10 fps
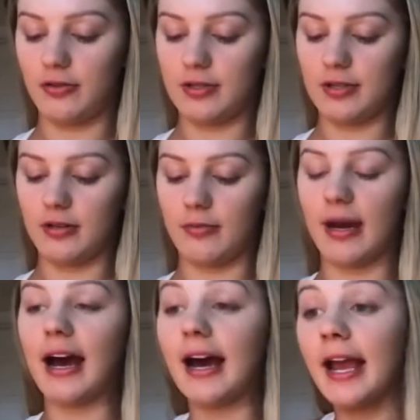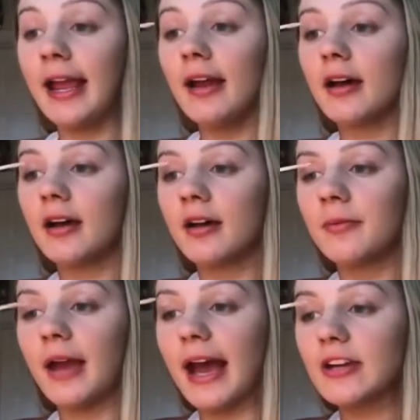YouTube? I
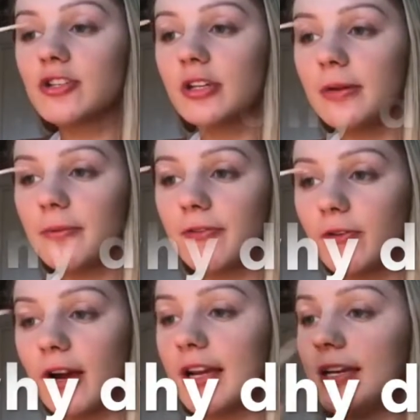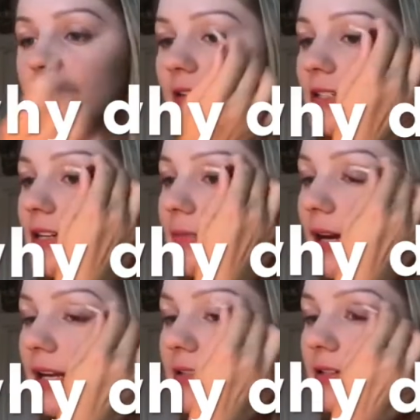actually, before I even did
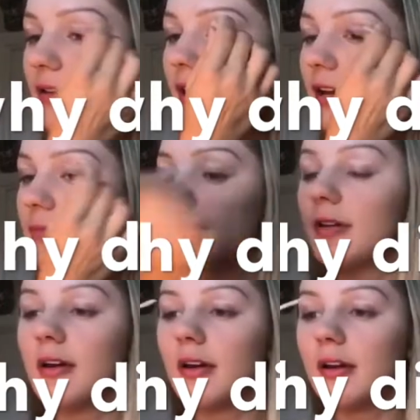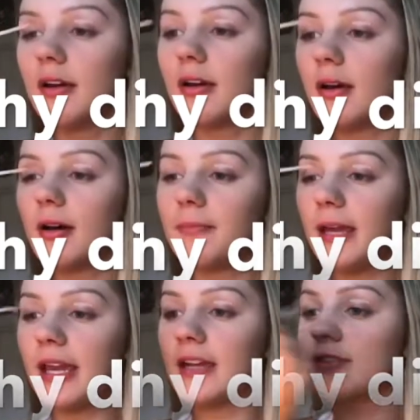my Instagram
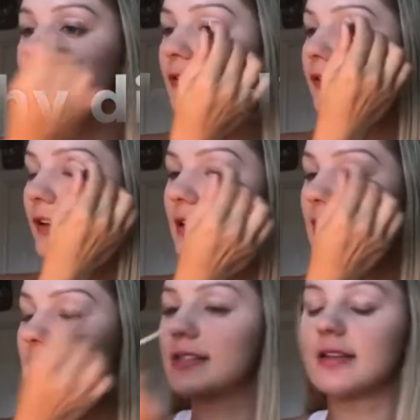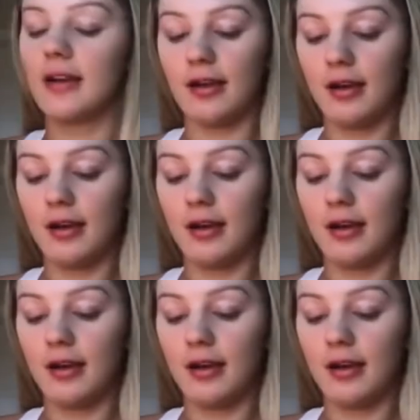page for fitness,